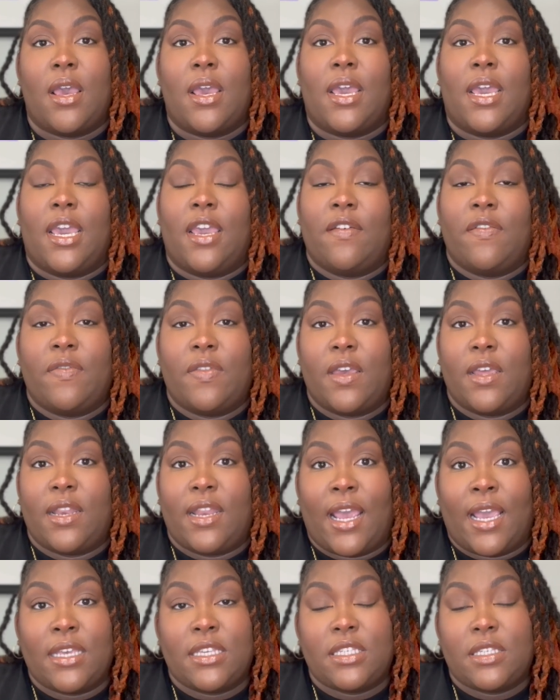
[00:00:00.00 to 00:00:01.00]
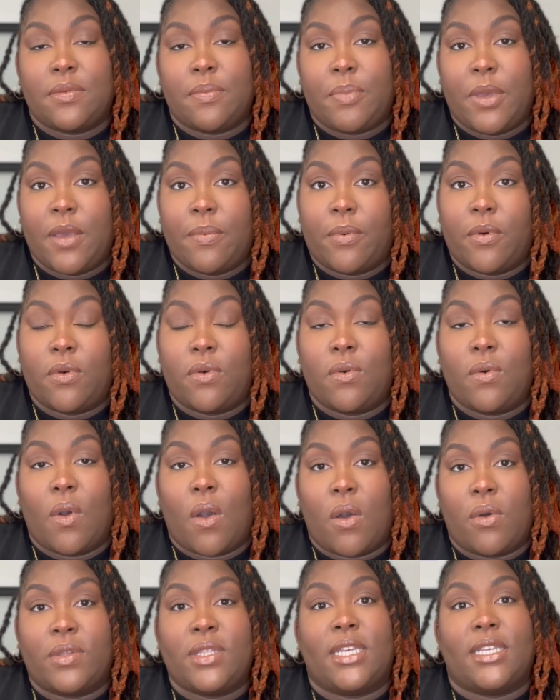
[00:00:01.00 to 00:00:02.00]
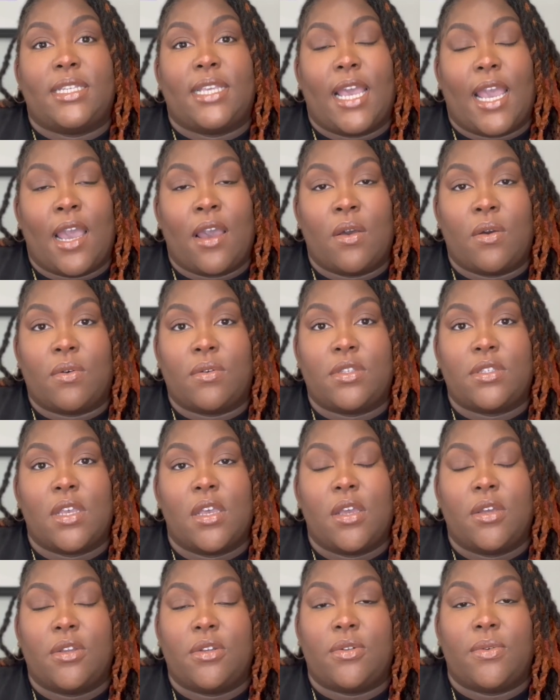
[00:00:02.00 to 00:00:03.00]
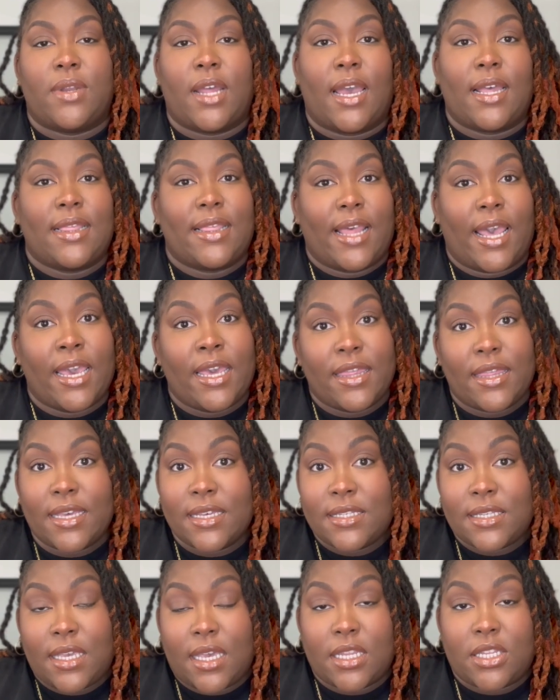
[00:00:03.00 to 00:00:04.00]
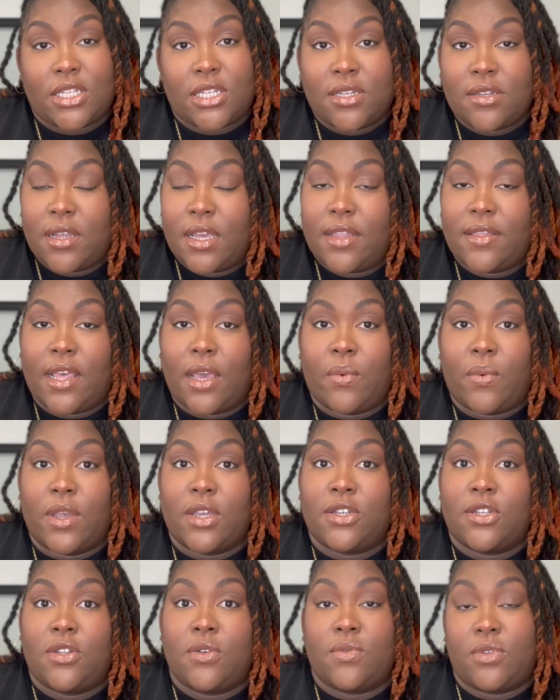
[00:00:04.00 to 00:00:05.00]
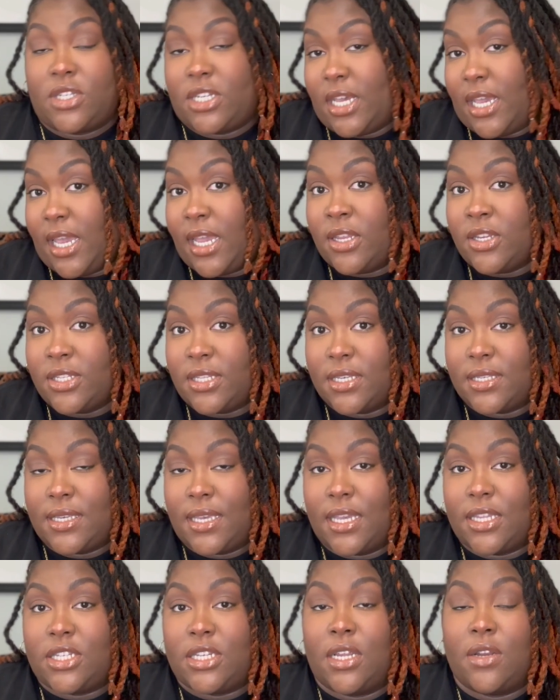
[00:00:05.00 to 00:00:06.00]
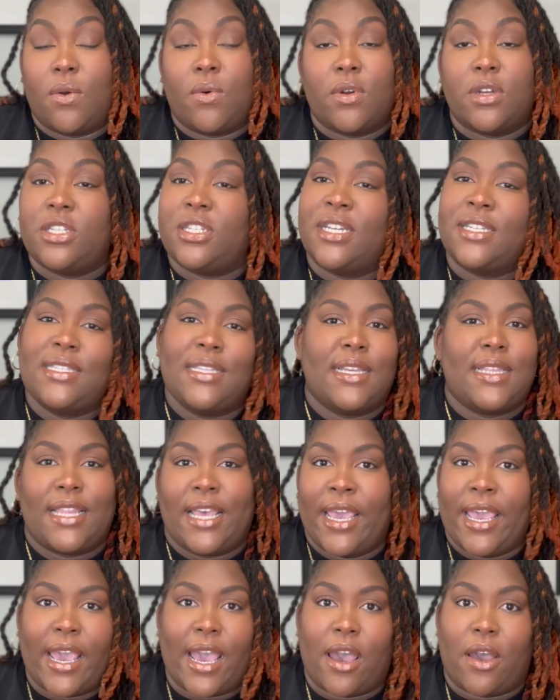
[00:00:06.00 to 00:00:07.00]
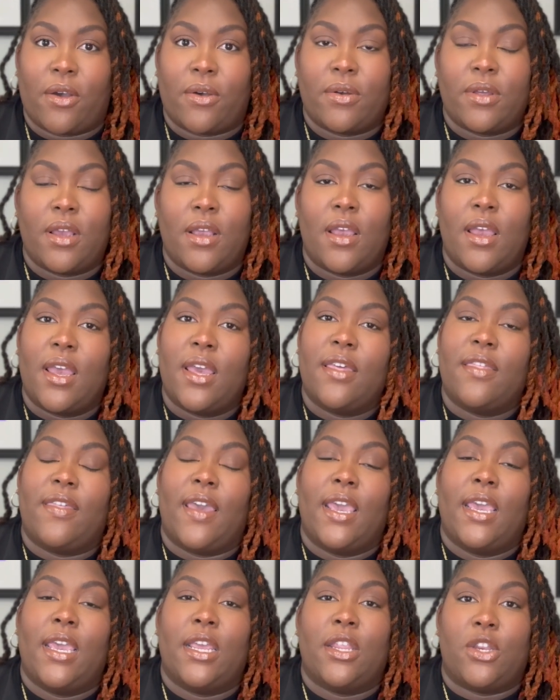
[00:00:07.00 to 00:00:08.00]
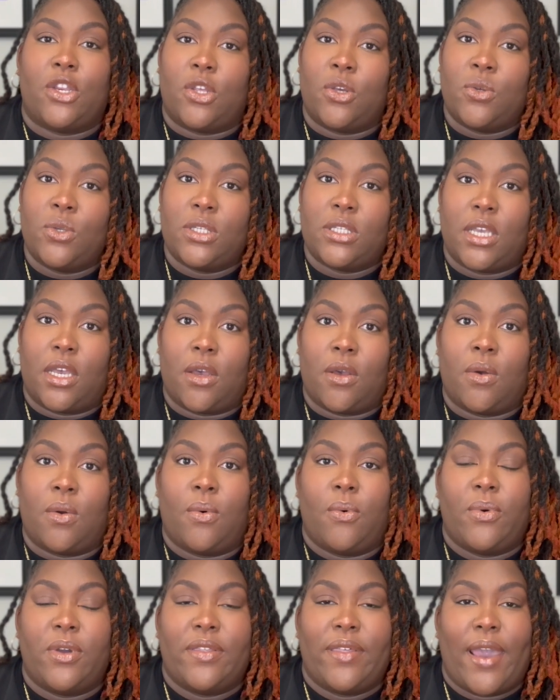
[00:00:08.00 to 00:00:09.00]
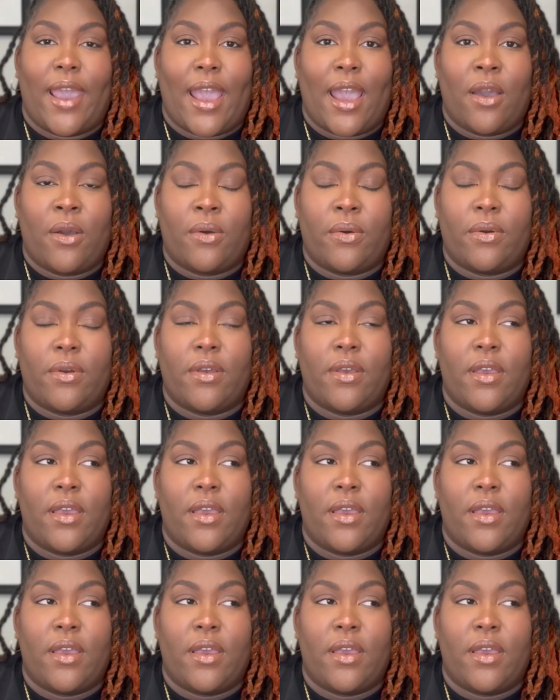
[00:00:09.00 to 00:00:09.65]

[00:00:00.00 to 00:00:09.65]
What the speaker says: If the next people who own this house do not like this kitchen and they wish to change this kitchen or just the layout, they can do so without